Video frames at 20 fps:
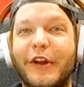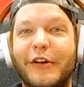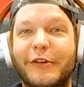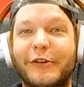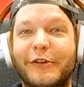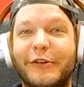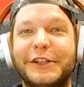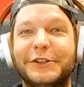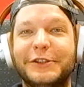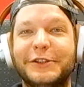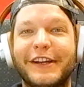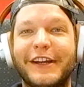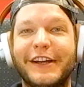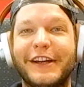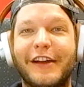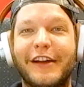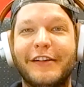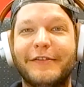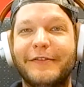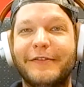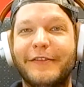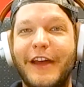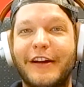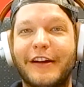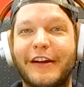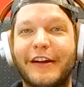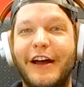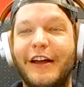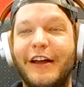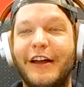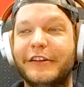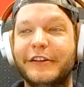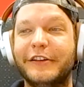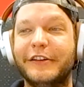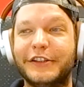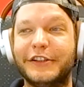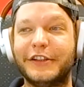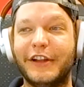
graduating out of college.